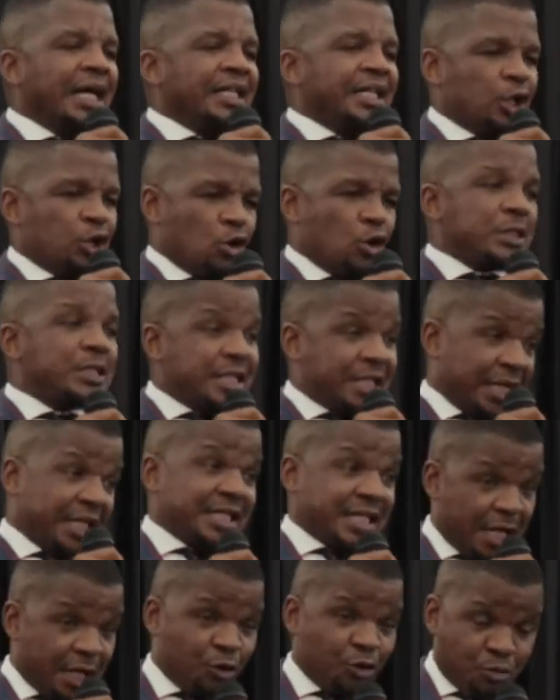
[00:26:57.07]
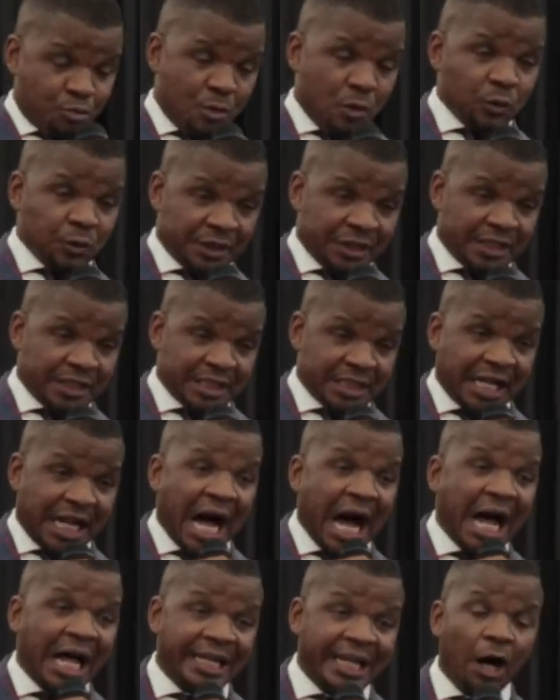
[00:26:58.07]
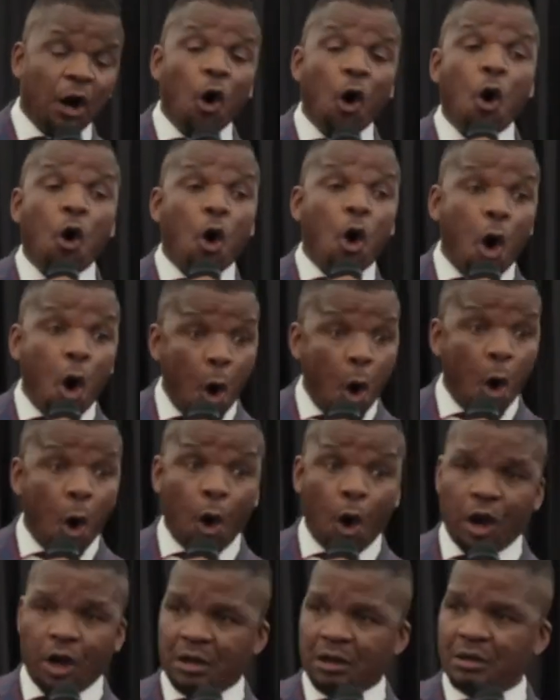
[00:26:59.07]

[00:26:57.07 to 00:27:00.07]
The Lord said unto Moses, gather or call